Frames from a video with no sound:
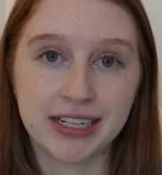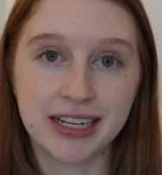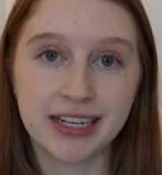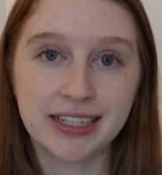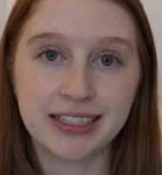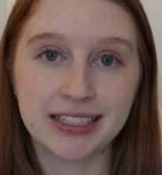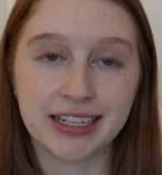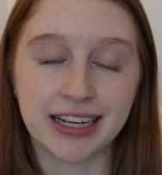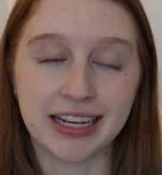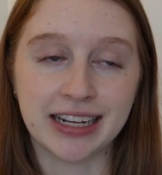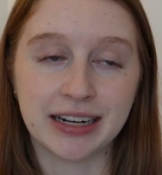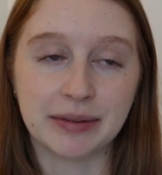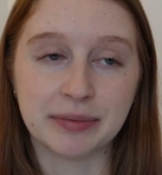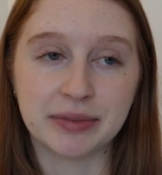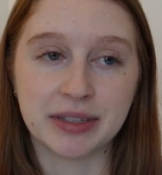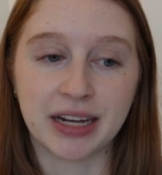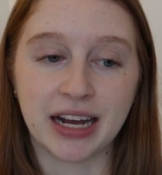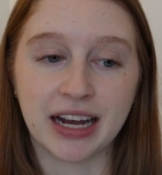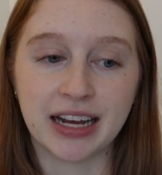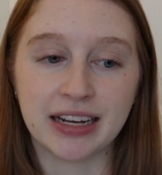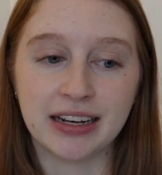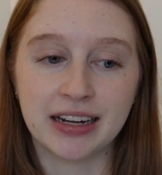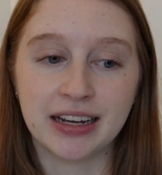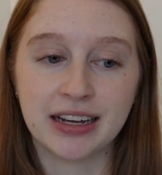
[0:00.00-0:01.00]
it, and I'm
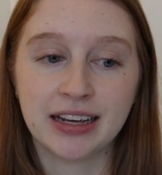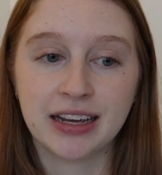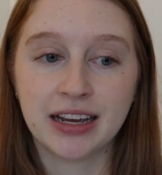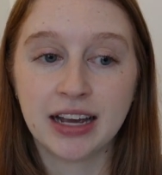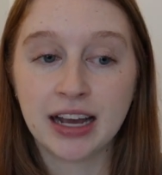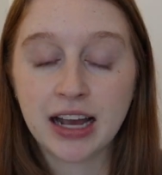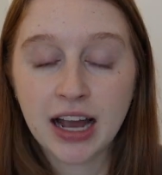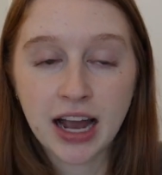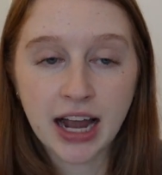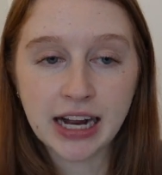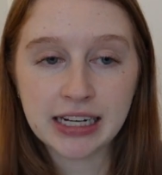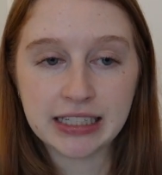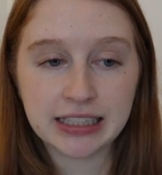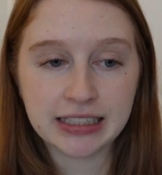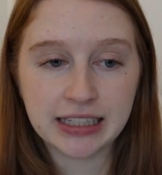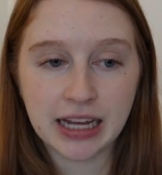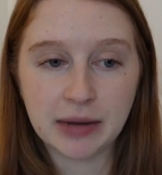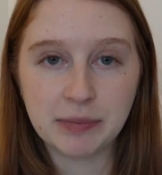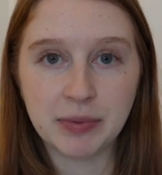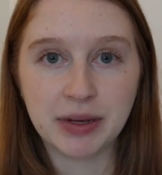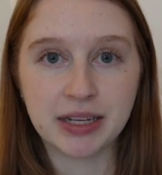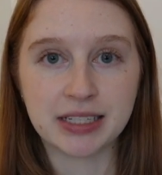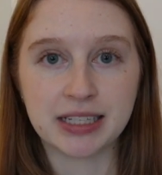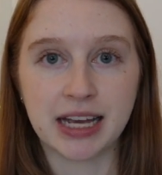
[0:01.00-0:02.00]
glad I did
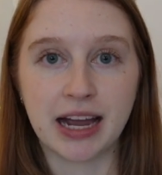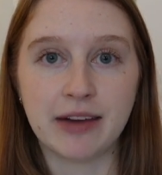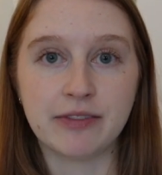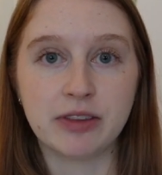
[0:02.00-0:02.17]
that because I